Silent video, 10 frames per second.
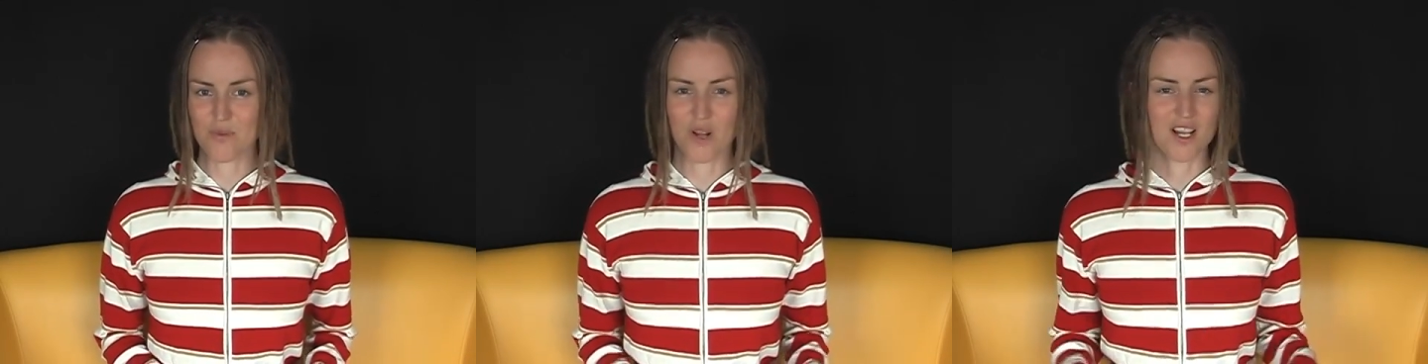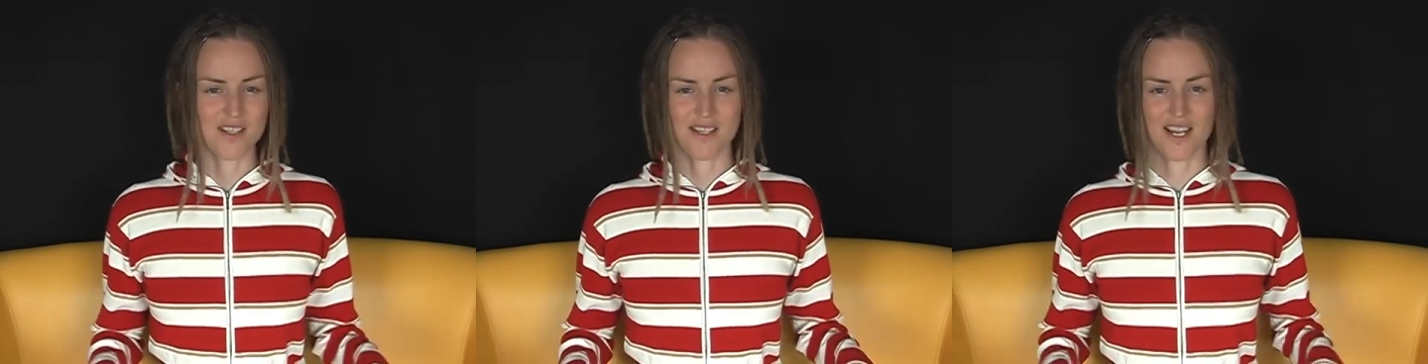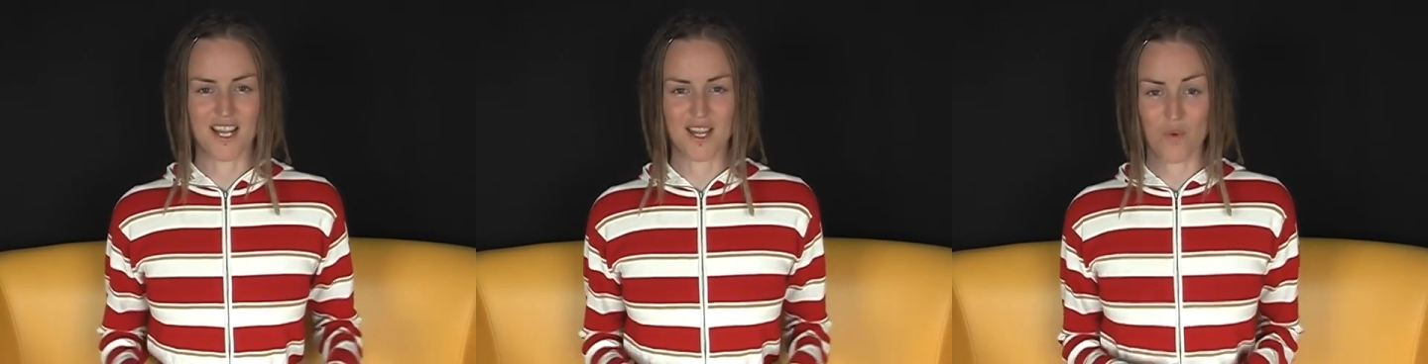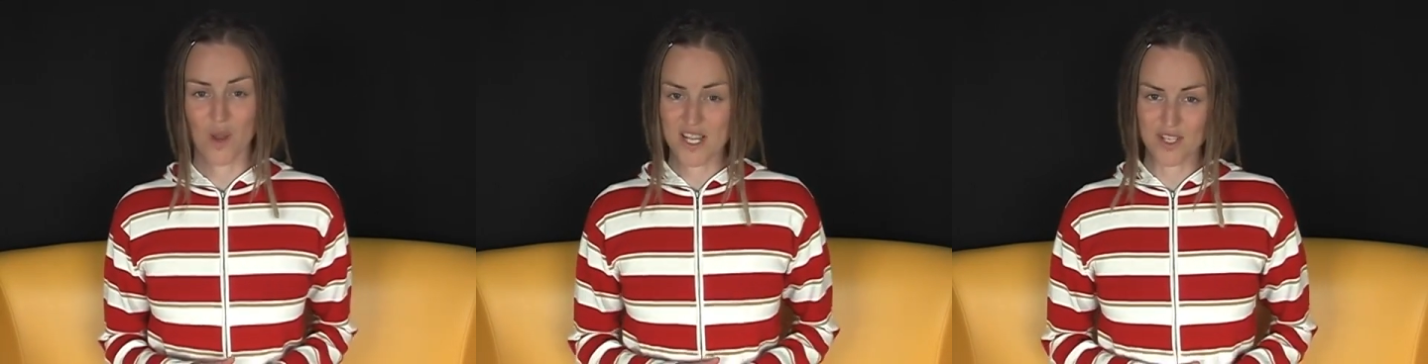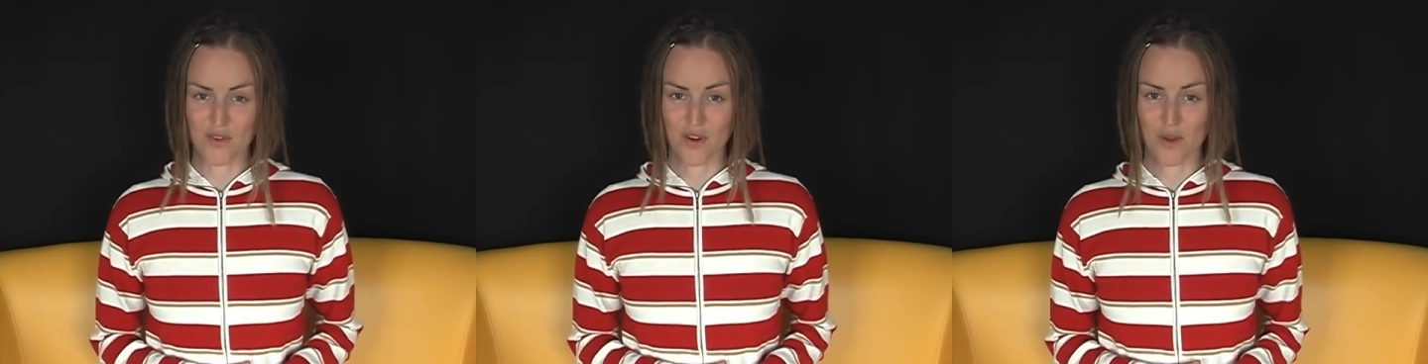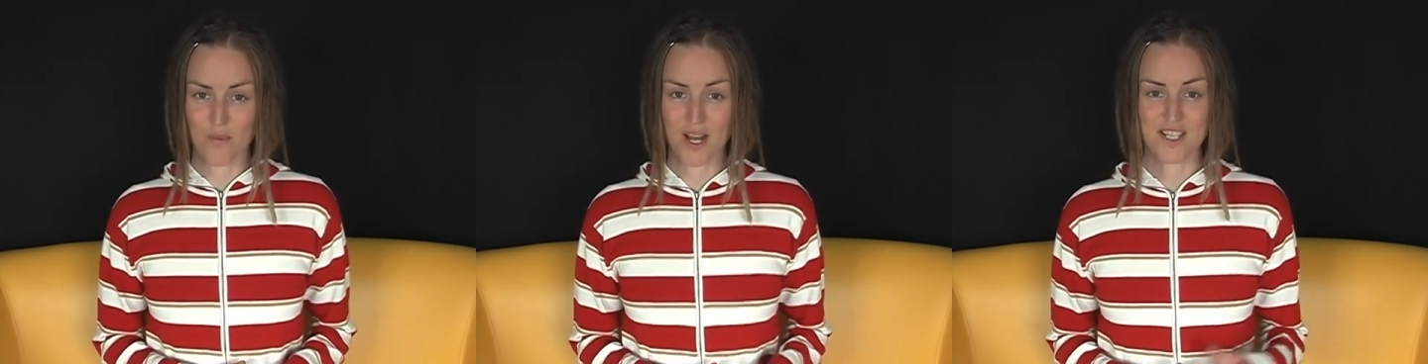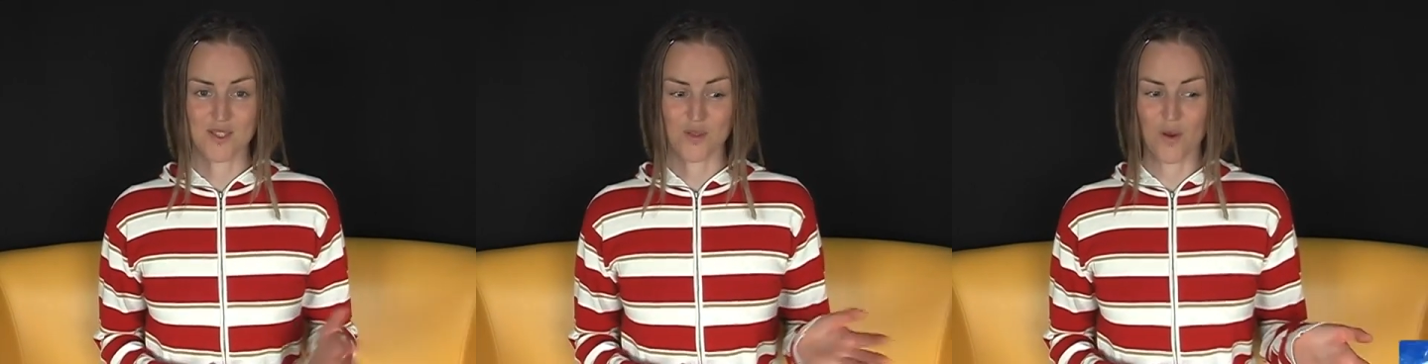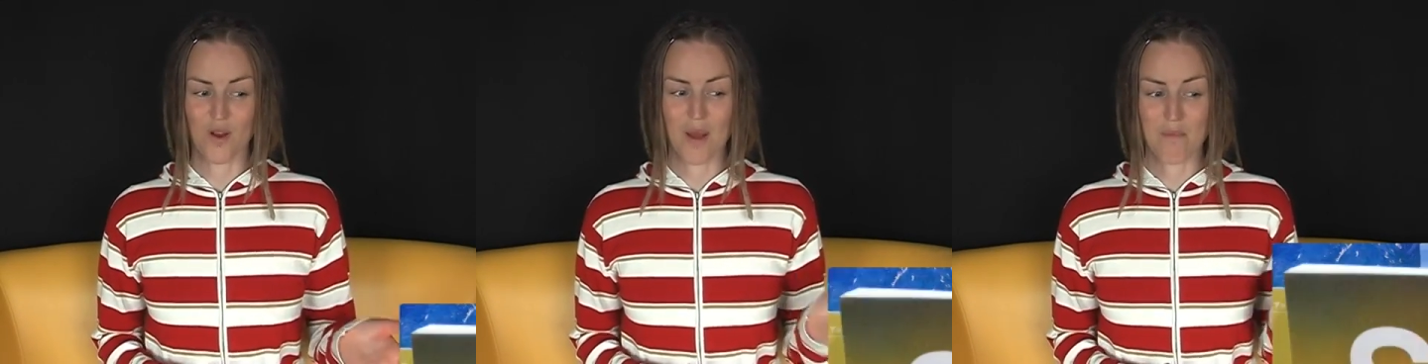while I was sitting in the waiting room I saw a